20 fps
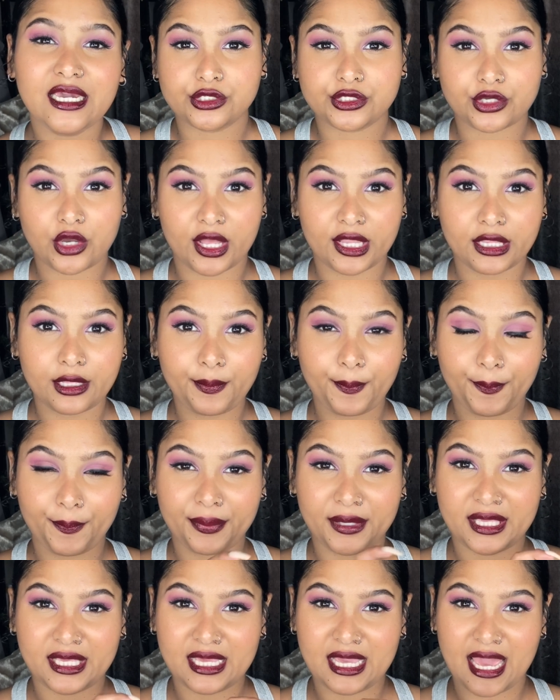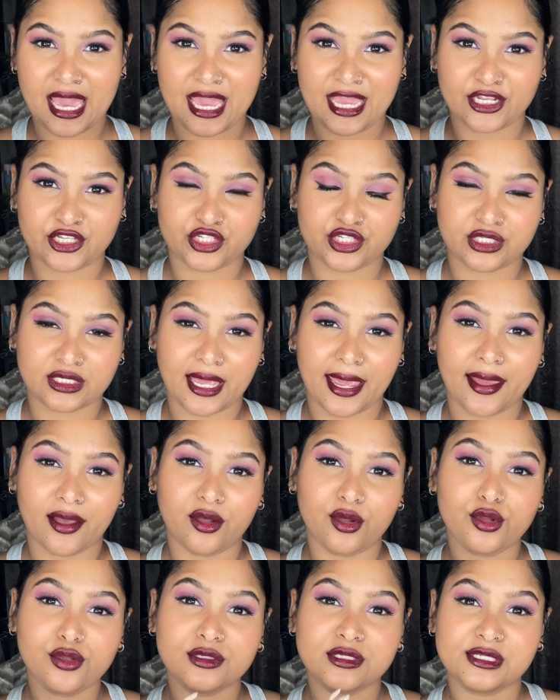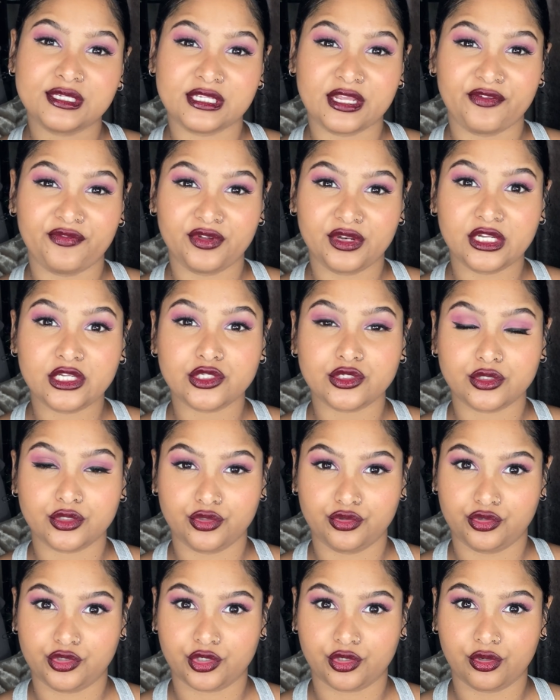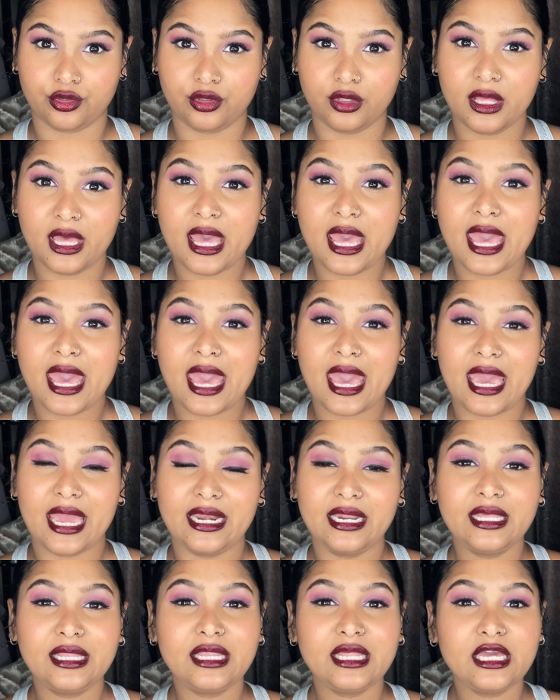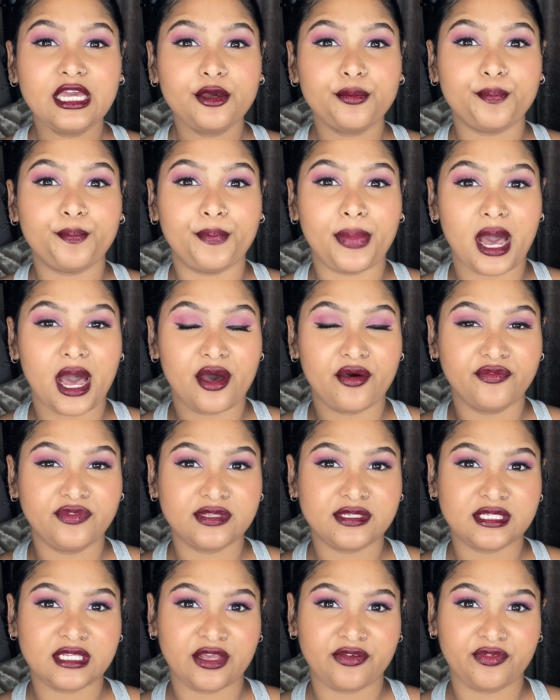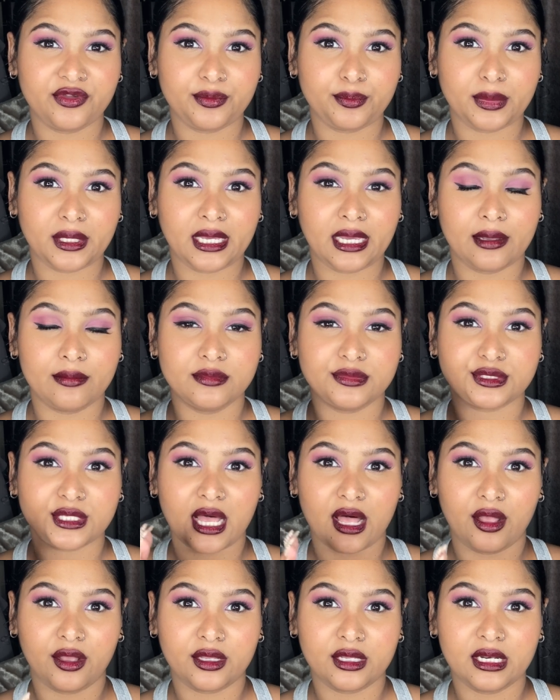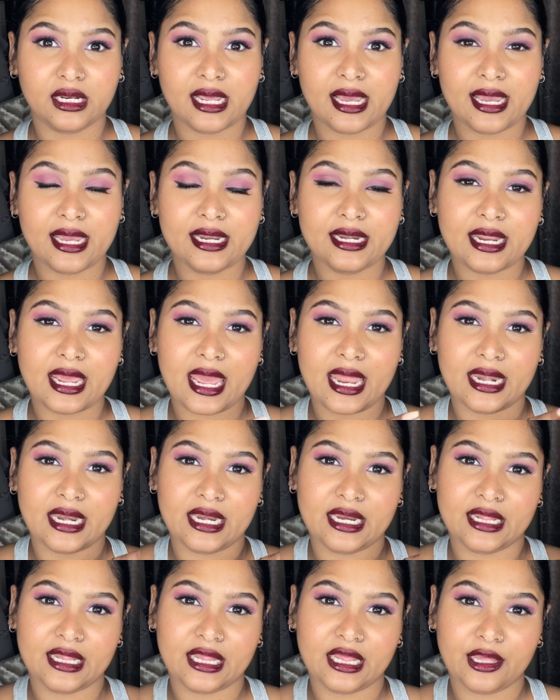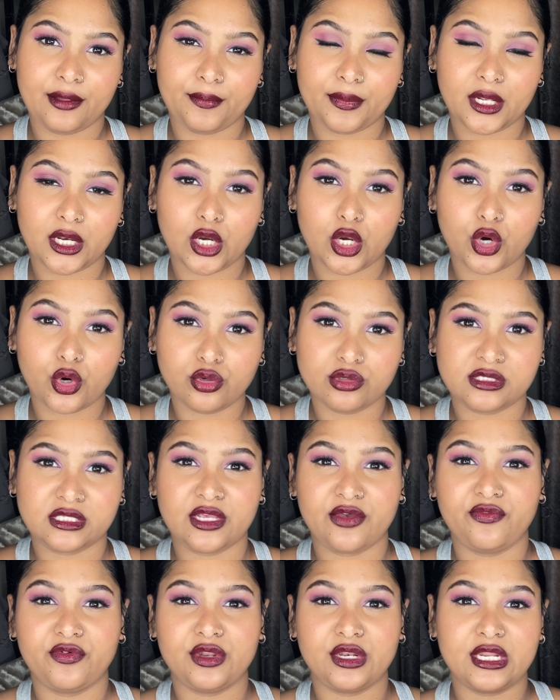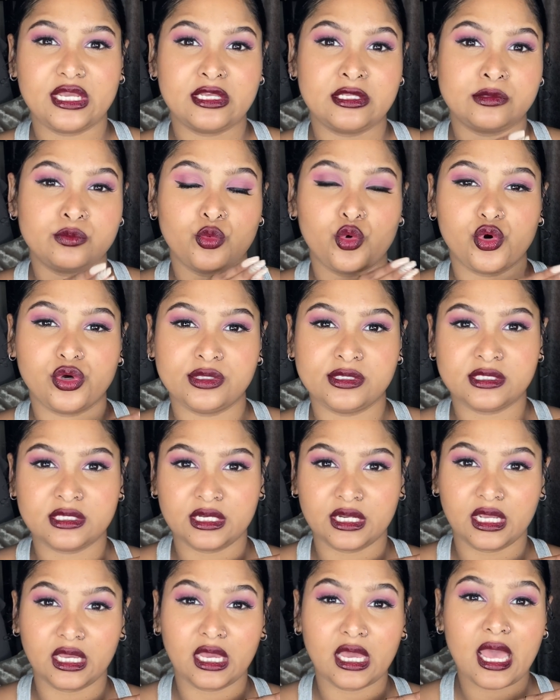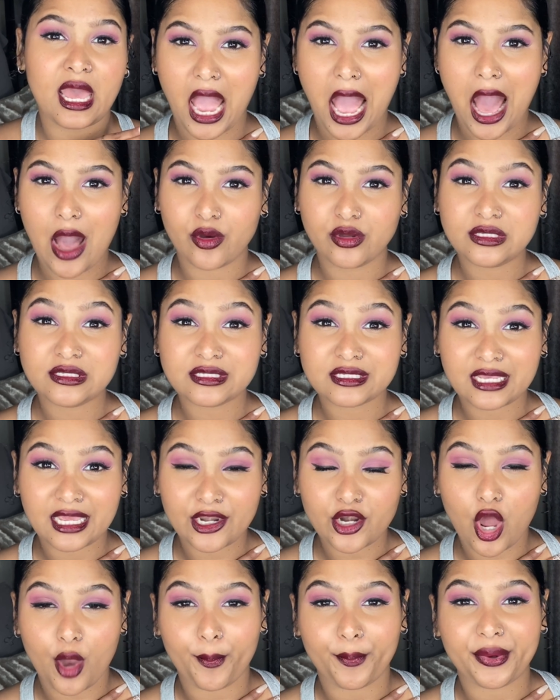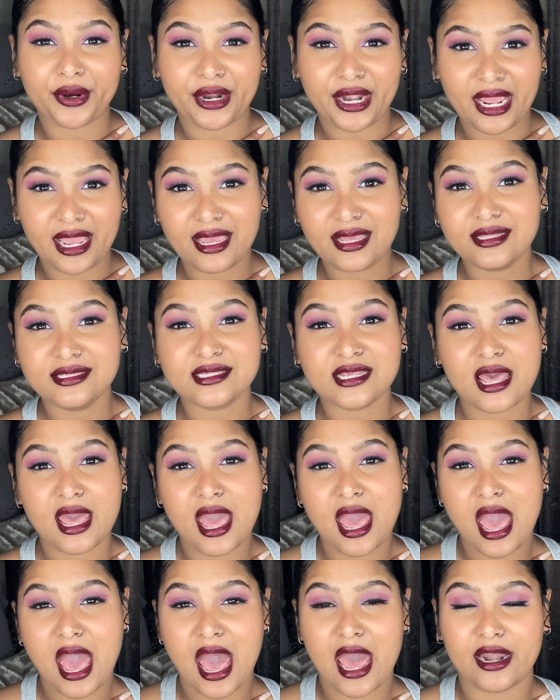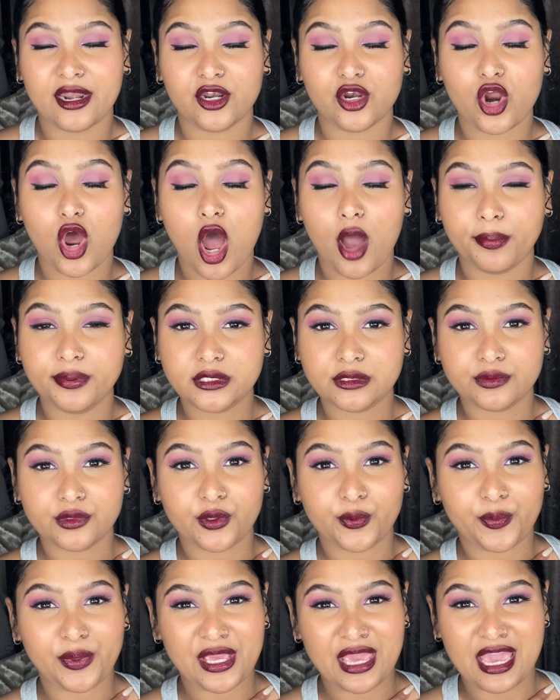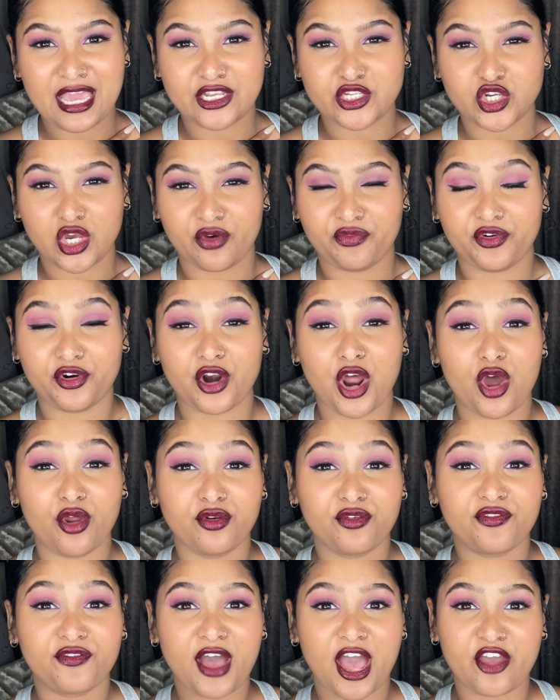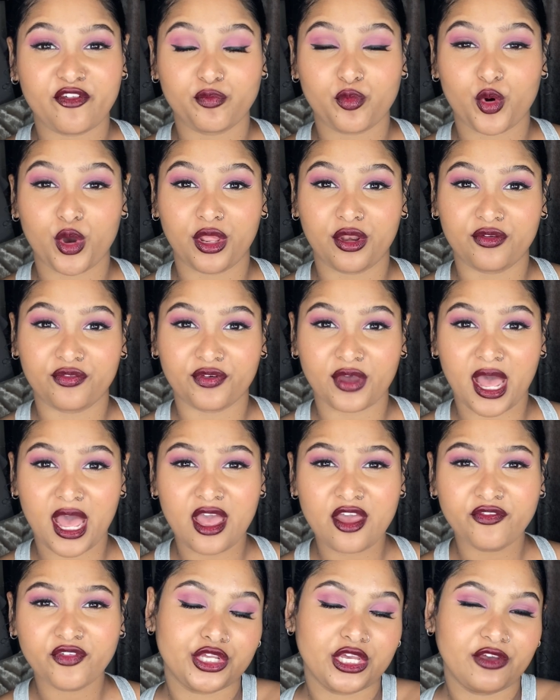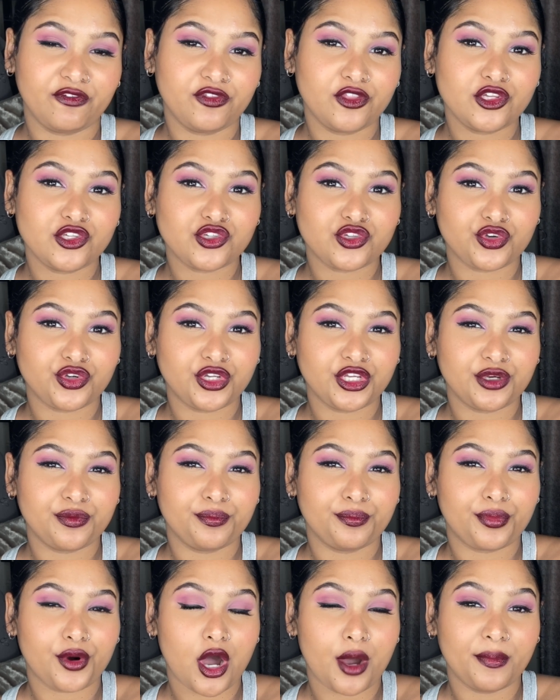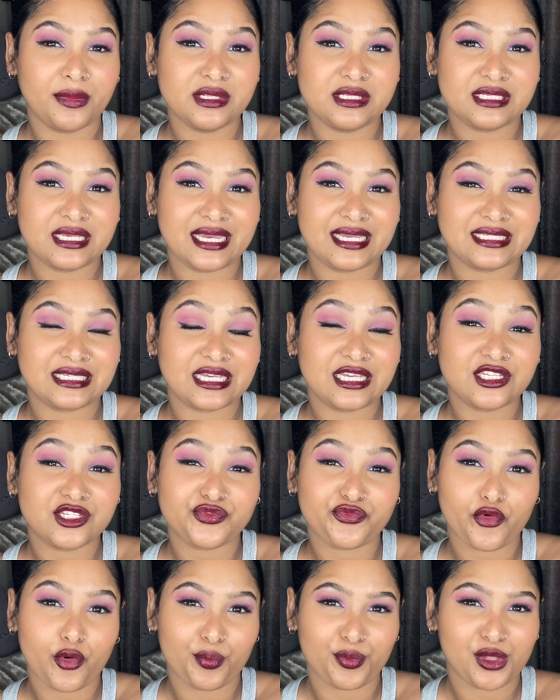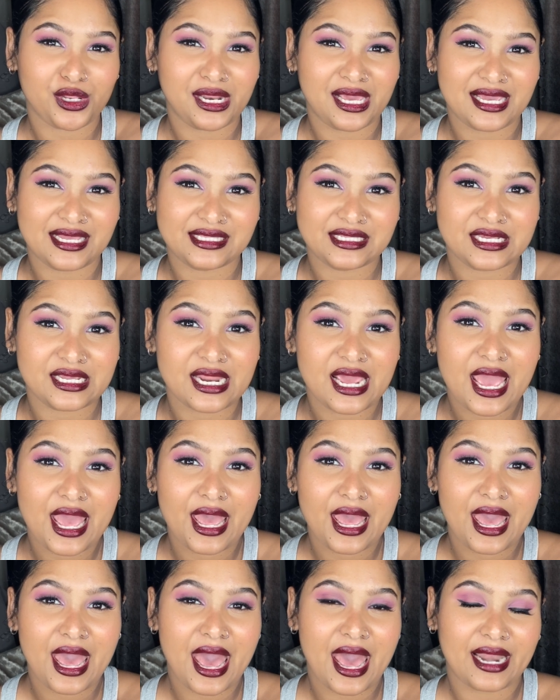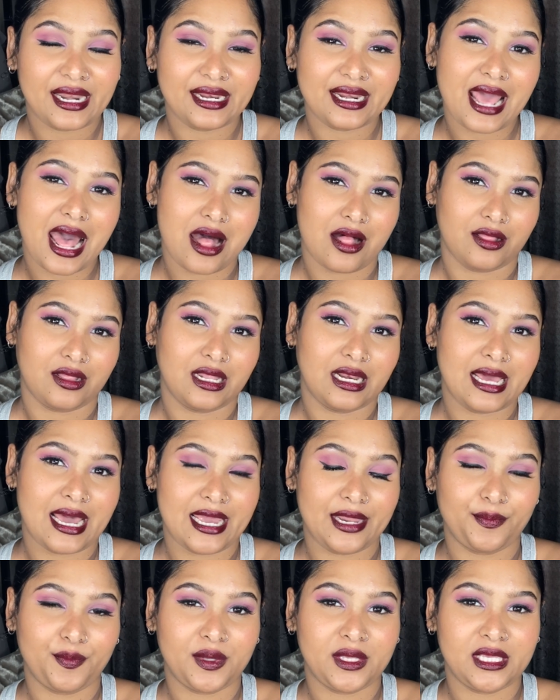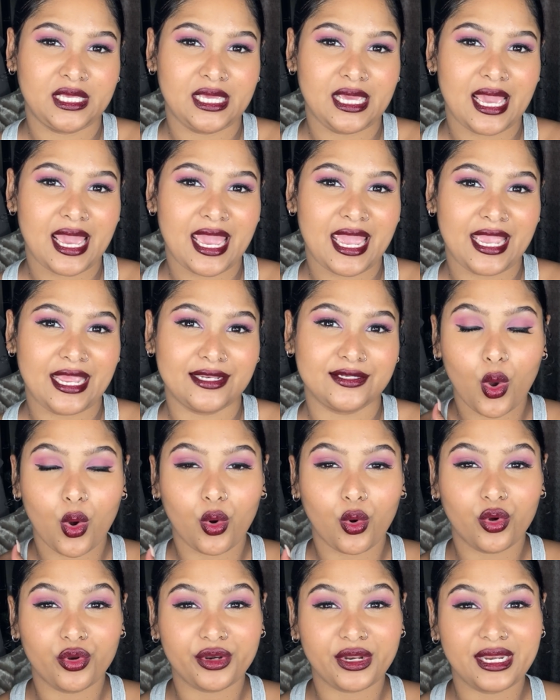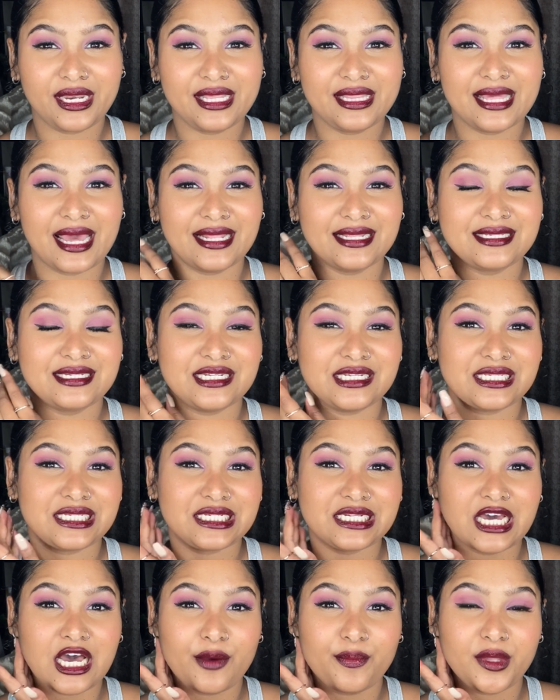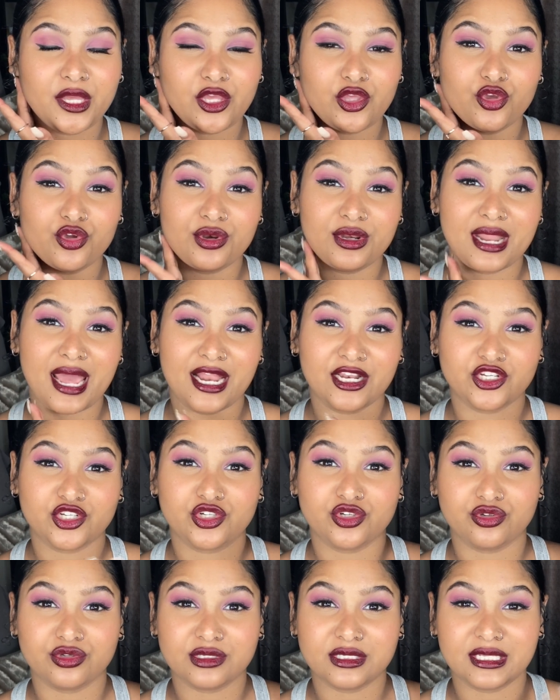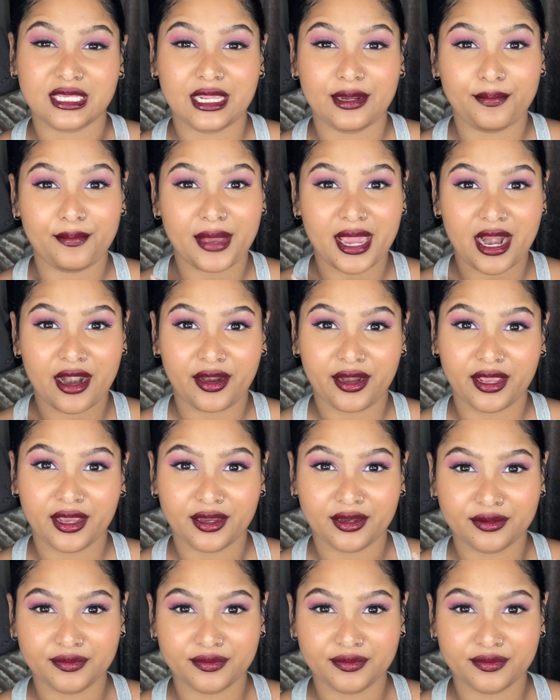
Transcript: So on the pH scale, 7 is neutral. Anything above 7 becomes alkaline and anything below 7 is more acidic. Our skin operates at an optimal pH of around 5.5. So if the sodium palmitate is formulated at an alkaline pH, already that's disturbing your natural skin barrier.